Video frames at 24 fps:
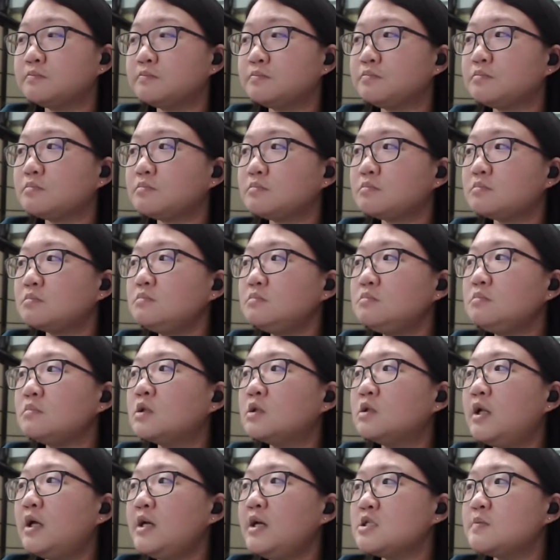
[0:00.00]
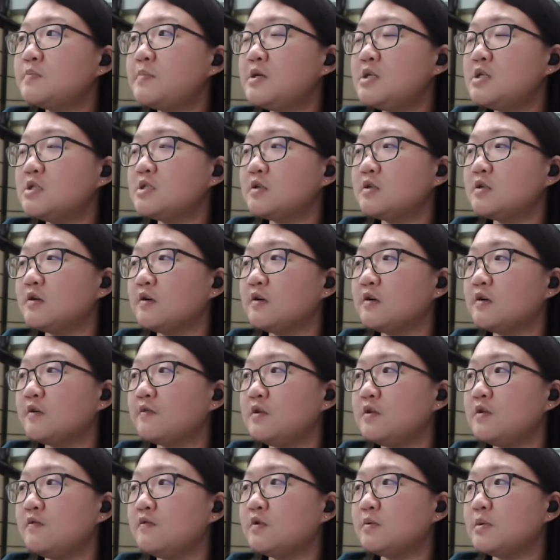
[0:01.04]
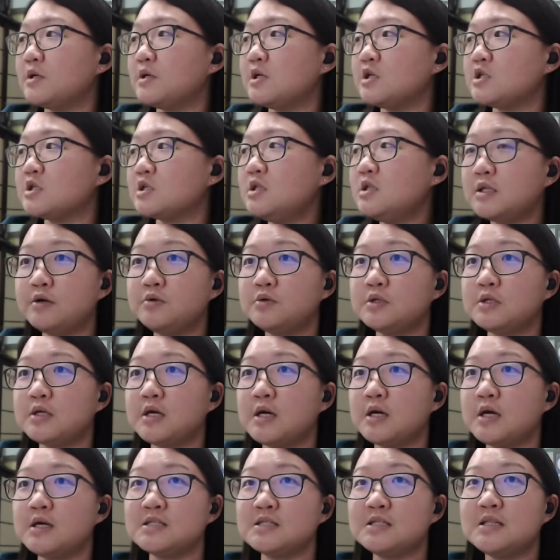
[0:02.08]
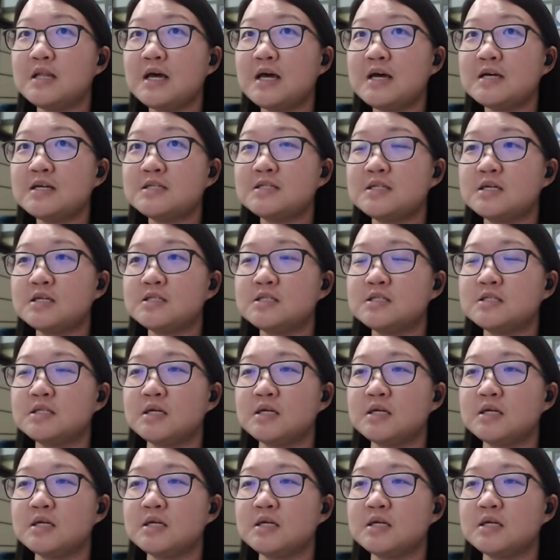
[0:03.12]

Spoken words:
Next piece of information, they tell you that it is less dense than air.